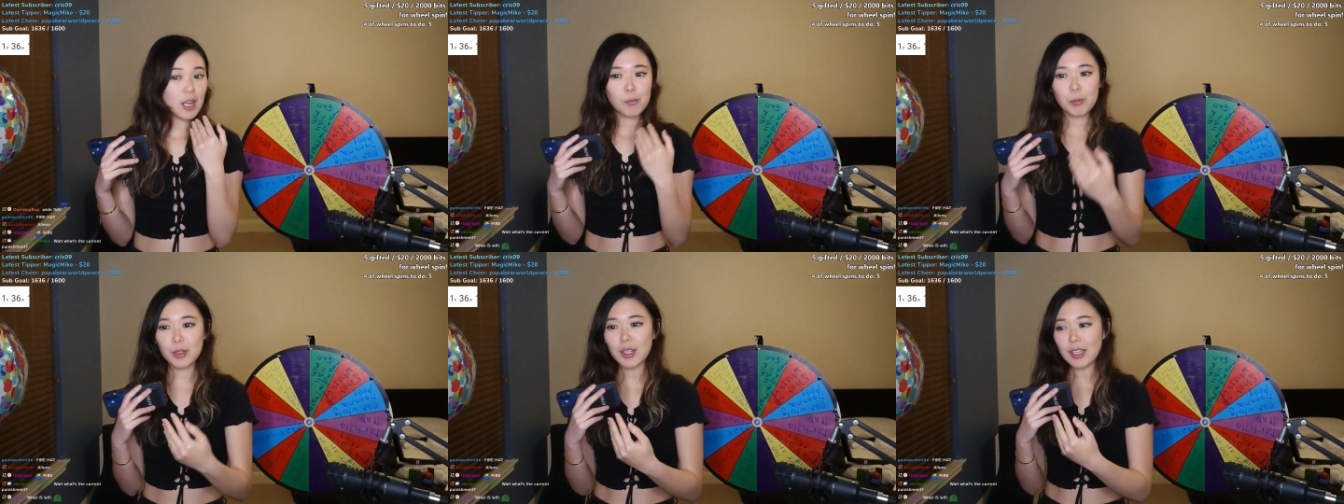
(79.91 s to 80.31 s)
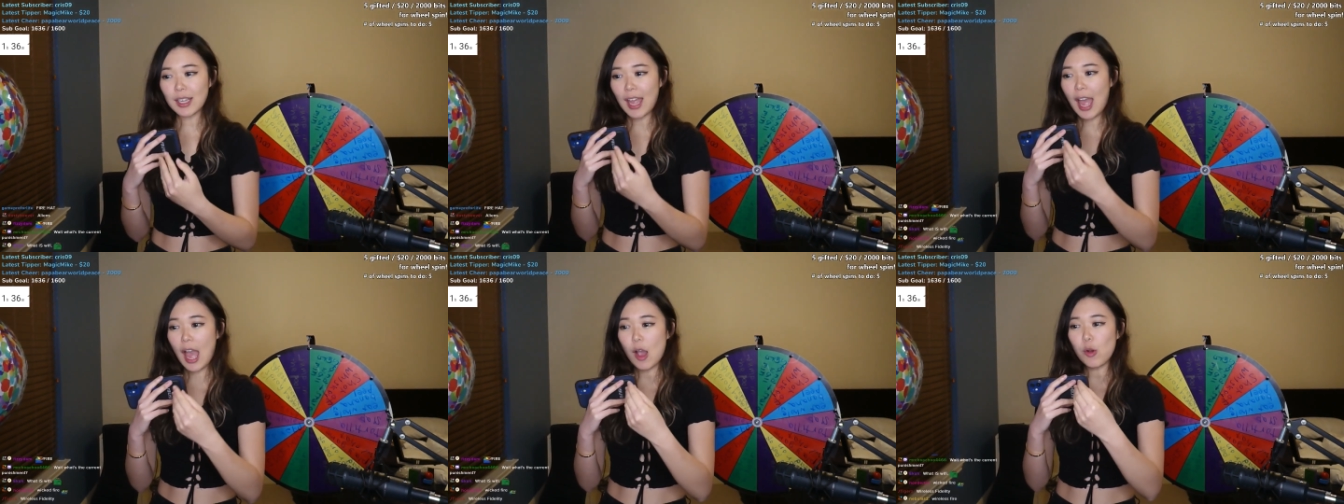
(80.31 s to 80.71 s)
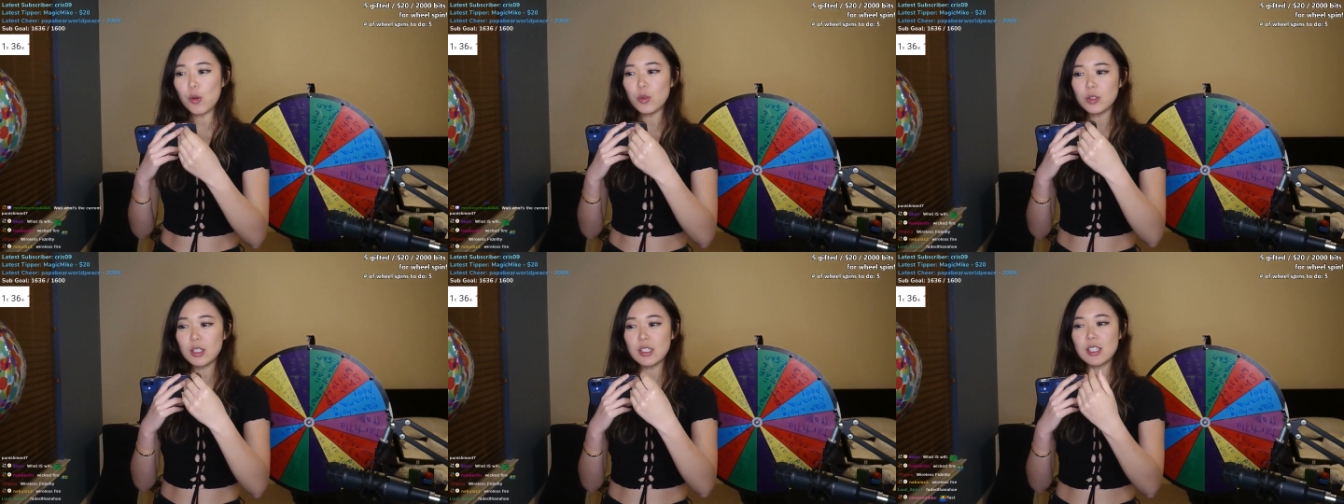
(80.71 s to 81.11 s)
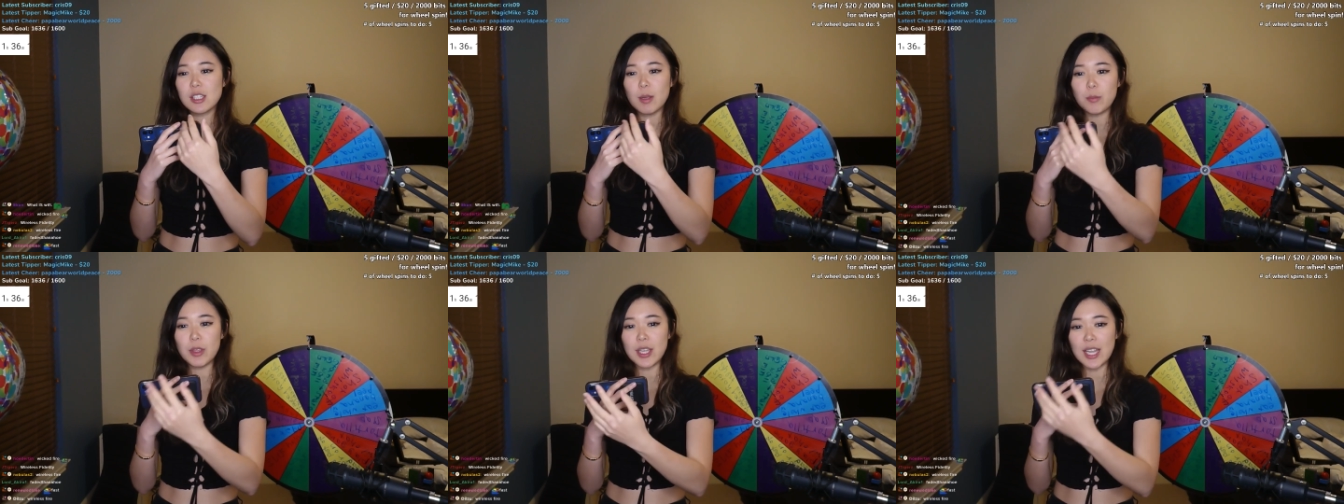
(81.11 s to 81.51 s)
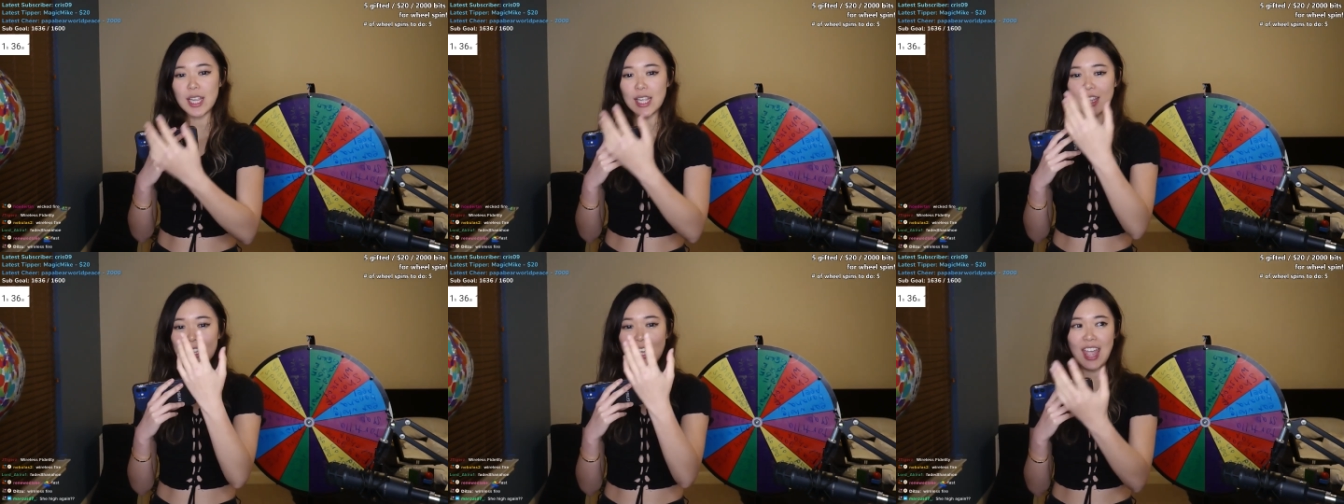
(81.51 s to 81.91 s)
But, like, how does something
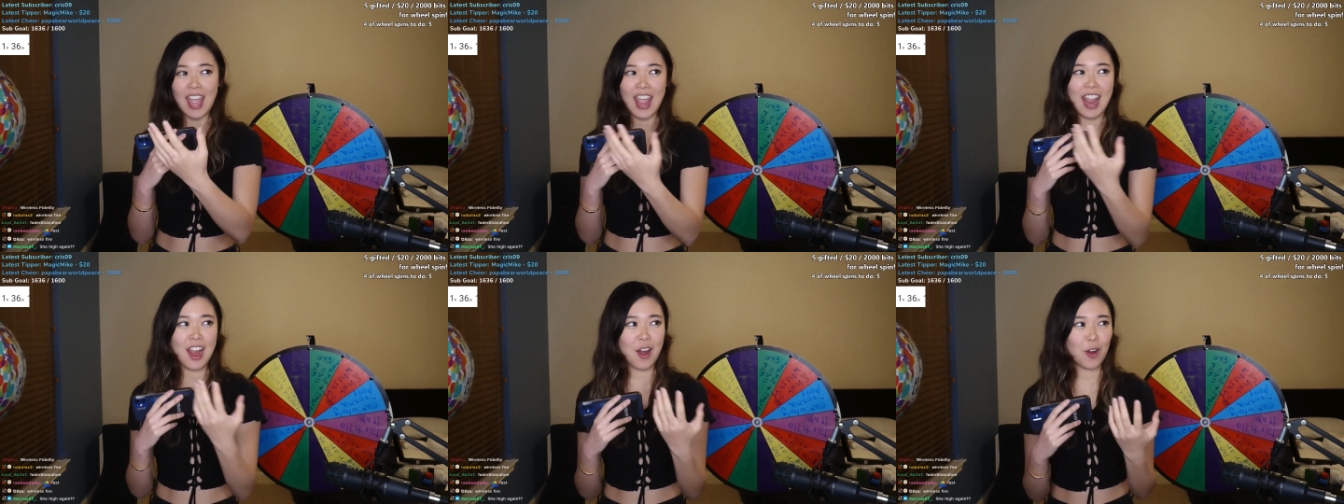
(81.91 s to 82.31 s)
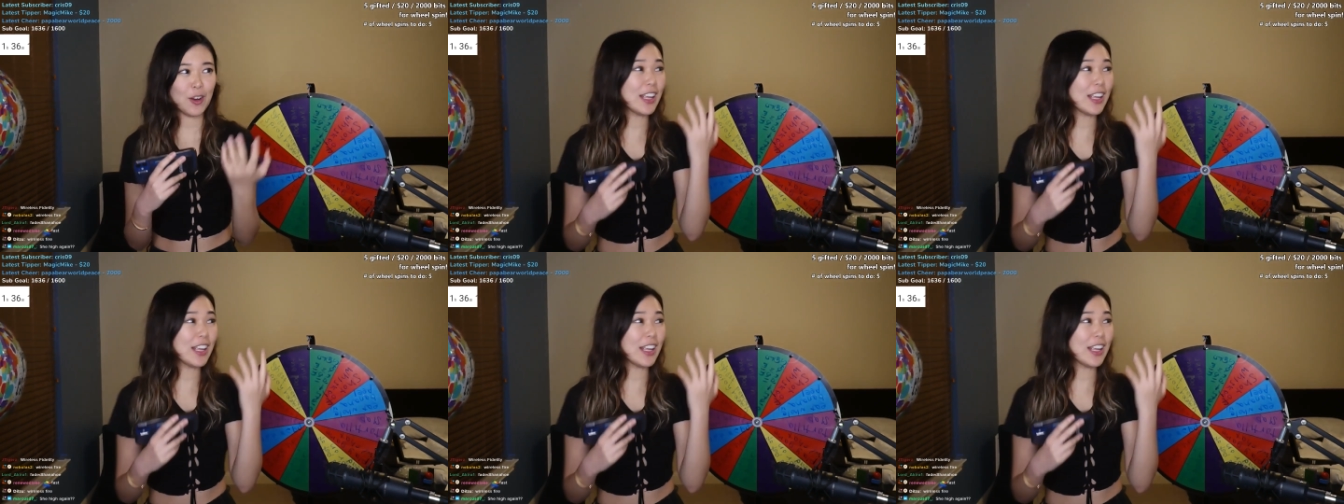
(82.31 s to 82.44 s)
in the air?